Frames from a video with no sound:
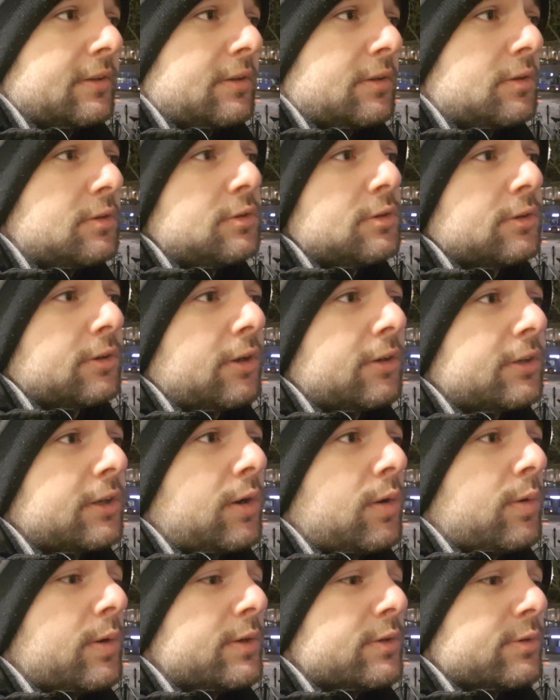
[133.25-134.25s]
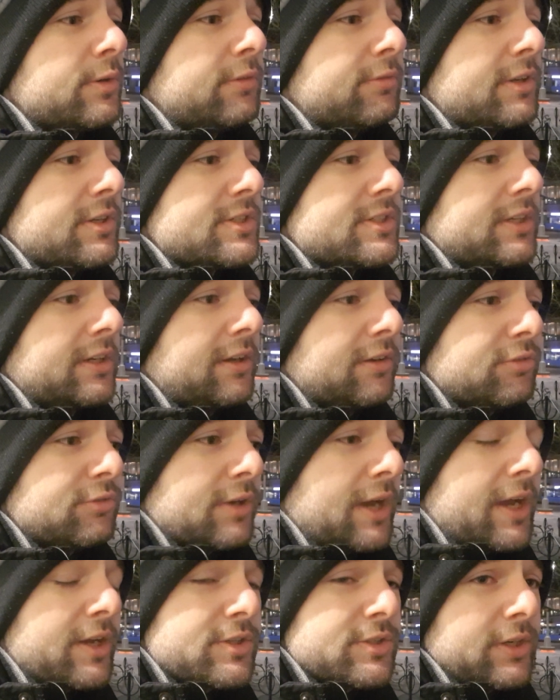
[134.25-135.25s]
you're not going to invest enough
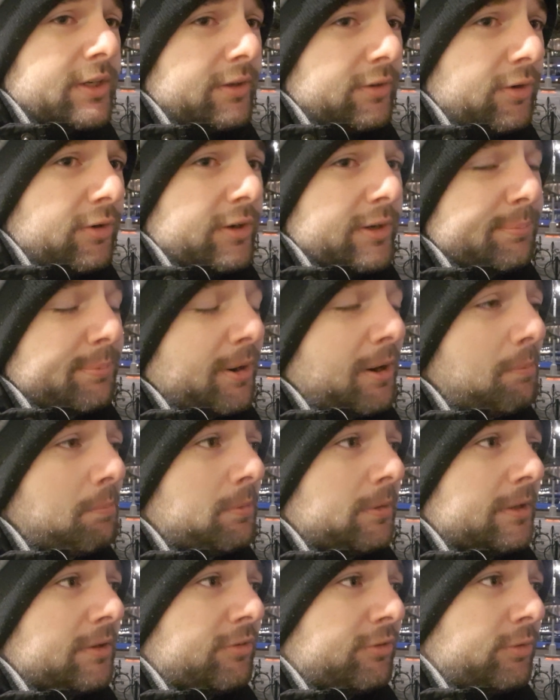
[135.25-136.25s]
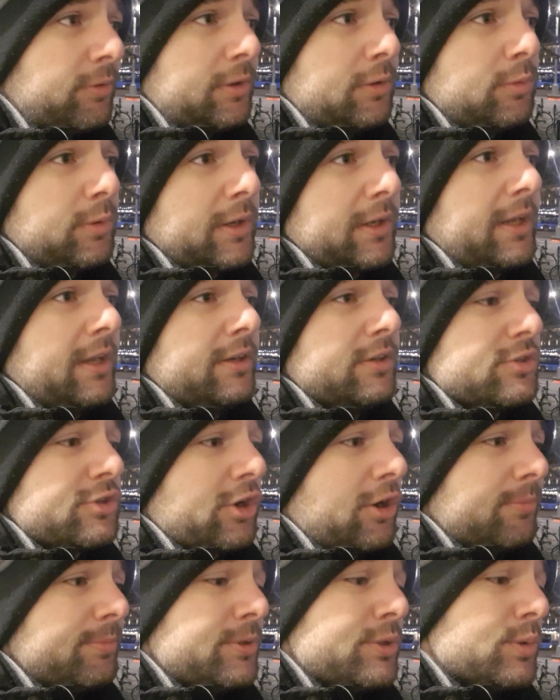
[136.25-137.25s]
to actually learn it properly so that you can get a
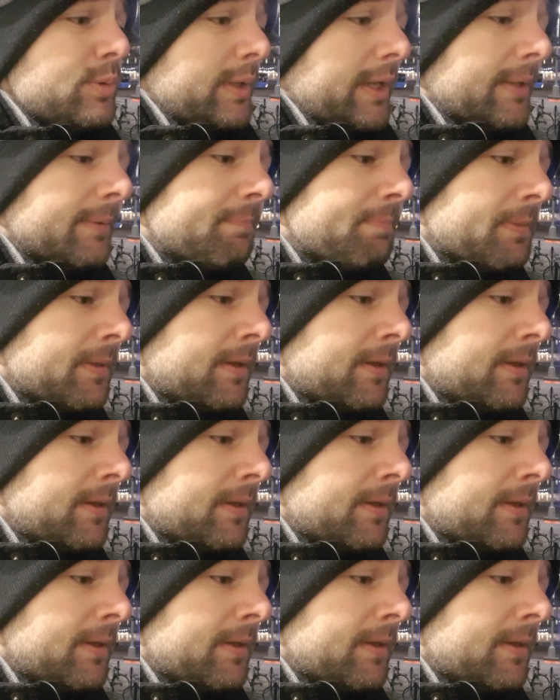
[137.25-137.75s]
job doing it.